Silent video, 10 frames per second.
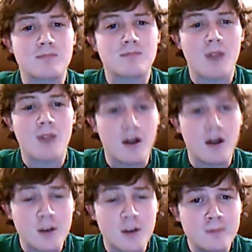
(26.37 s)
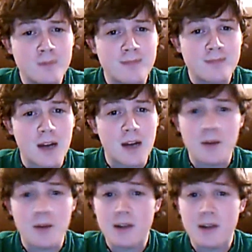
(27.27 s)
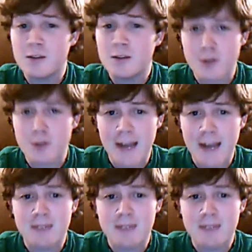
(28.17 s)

Also, I'm going to be a little distracted,